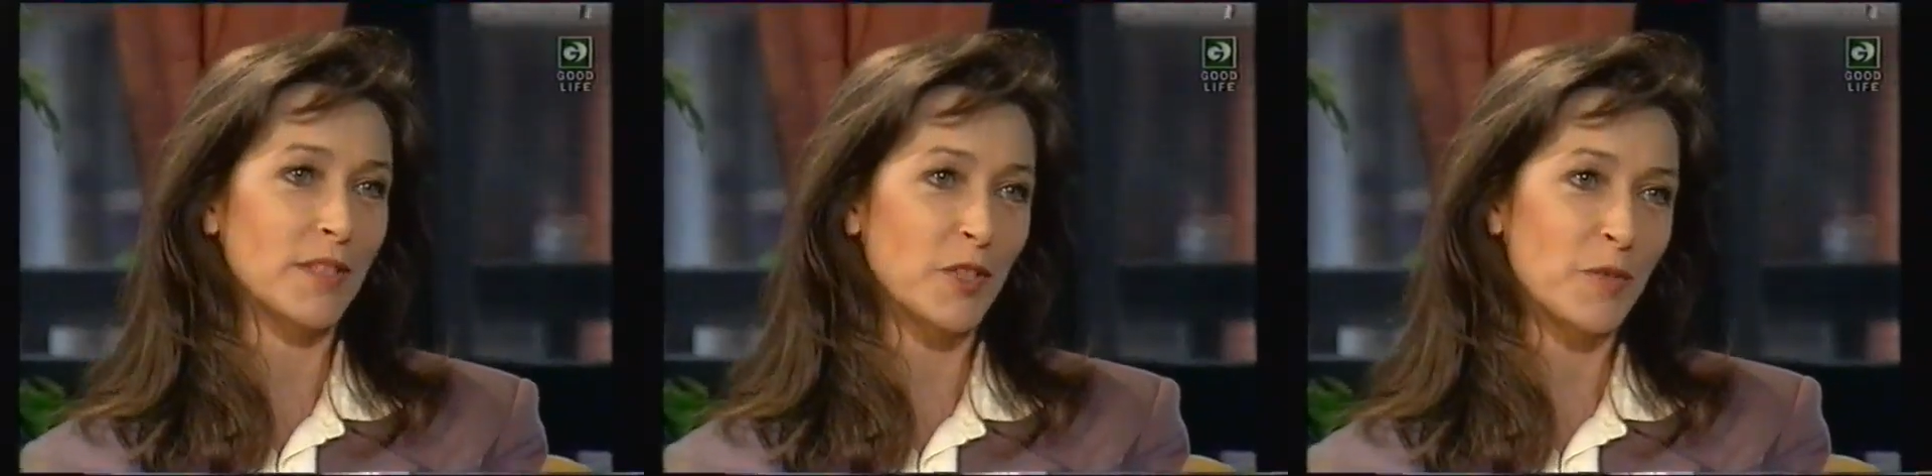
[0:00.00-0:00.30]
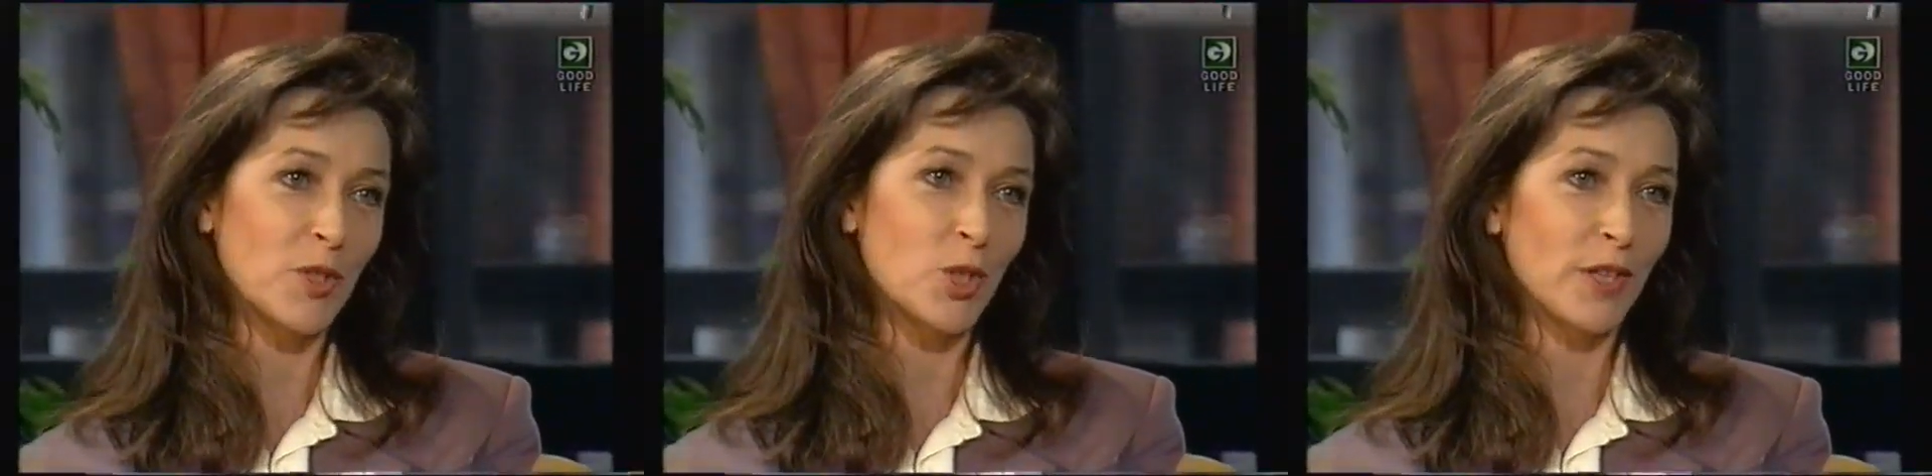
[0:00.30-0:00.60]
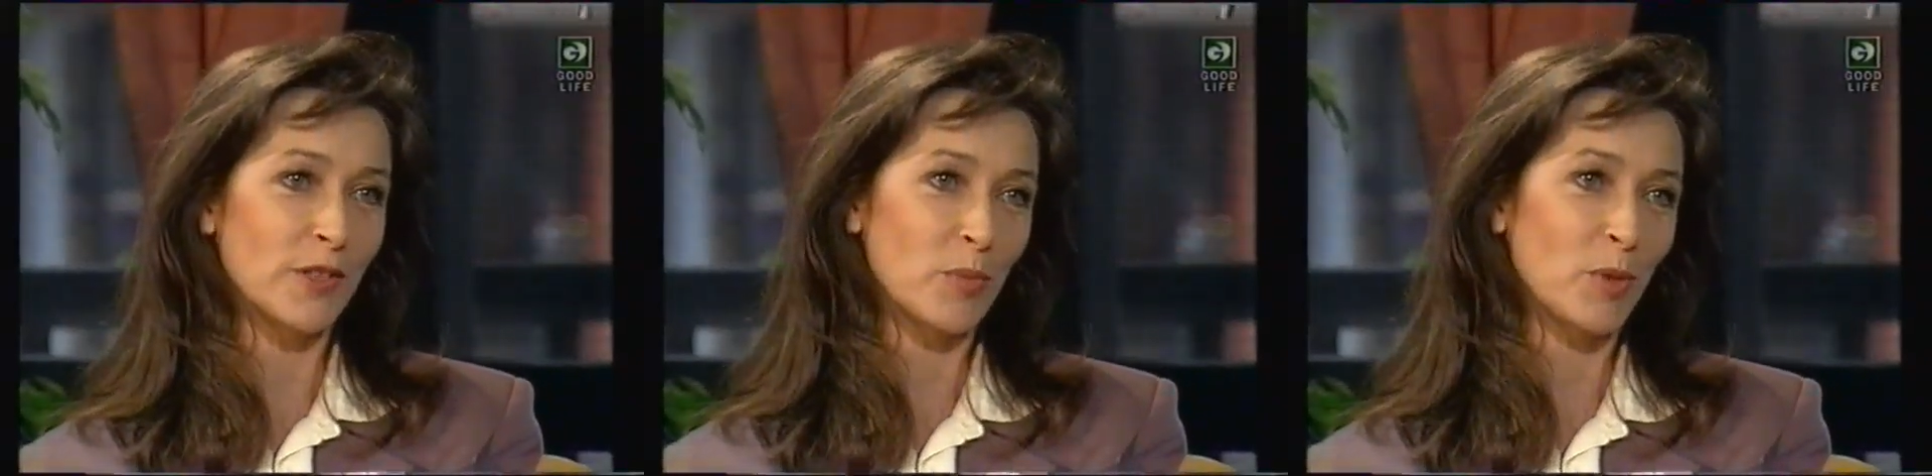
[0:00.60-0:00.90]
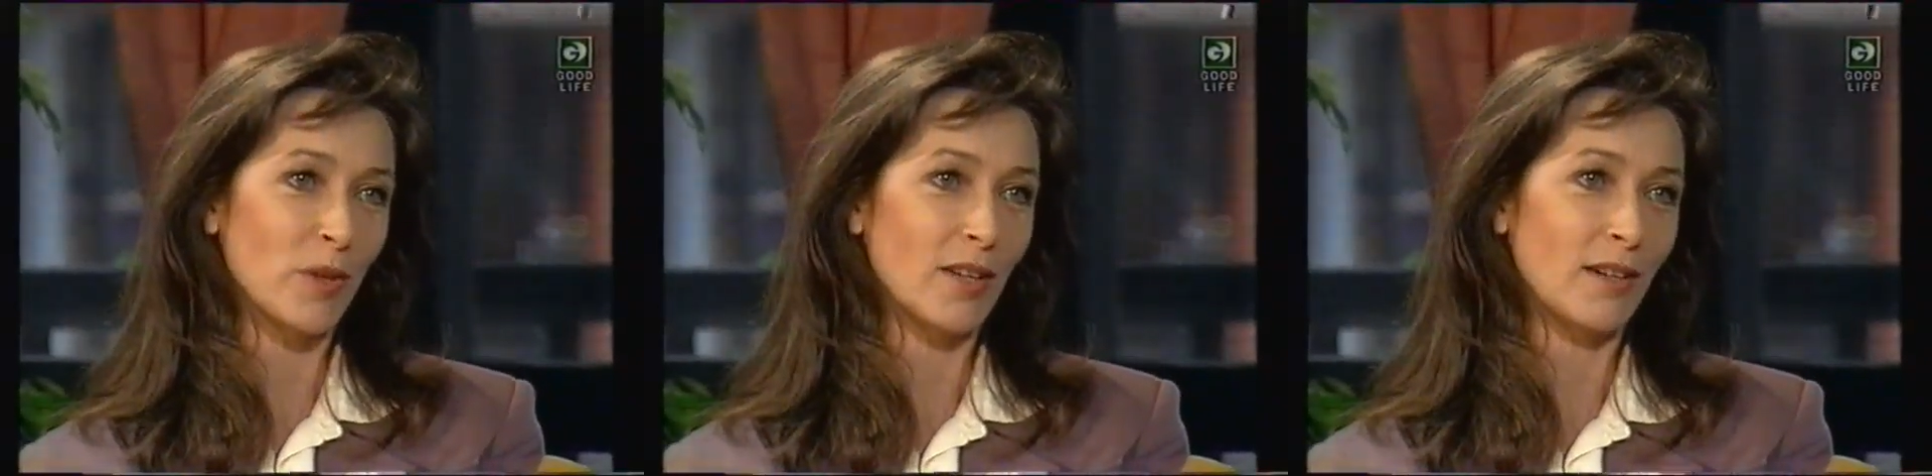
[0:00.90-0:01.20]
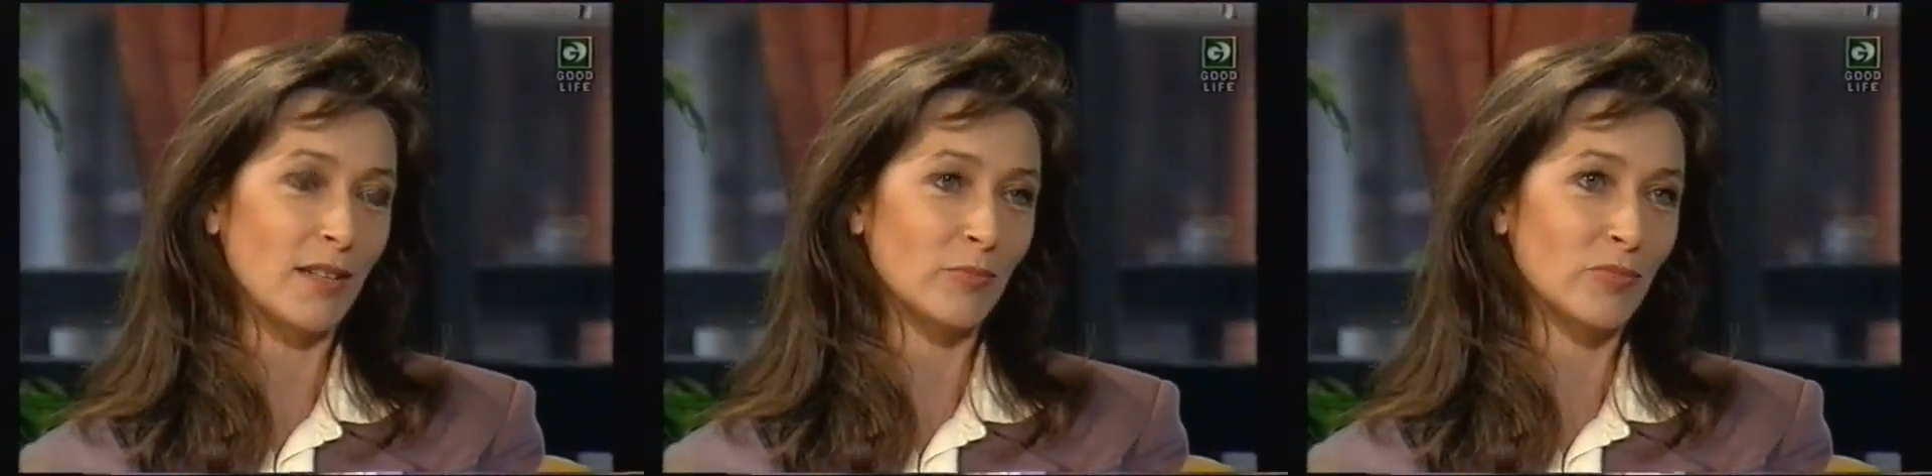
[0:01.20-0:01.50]
it gives me a chance to be with
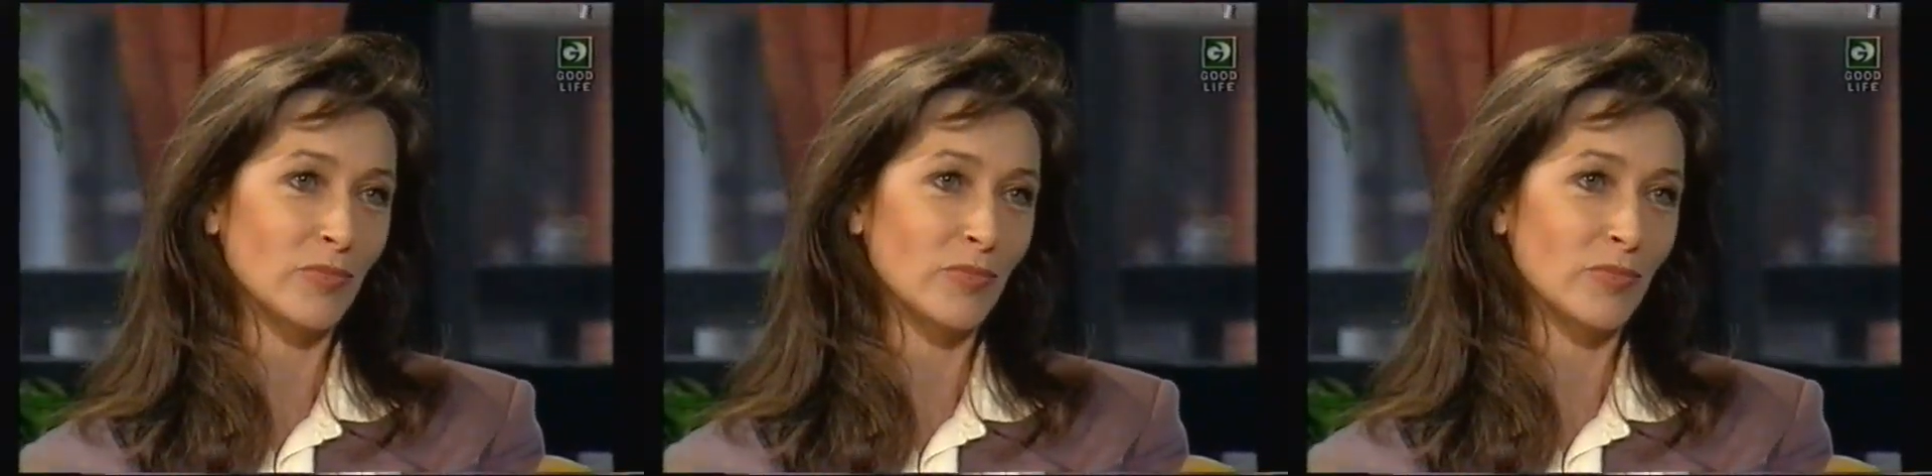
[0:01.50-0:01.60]
her. And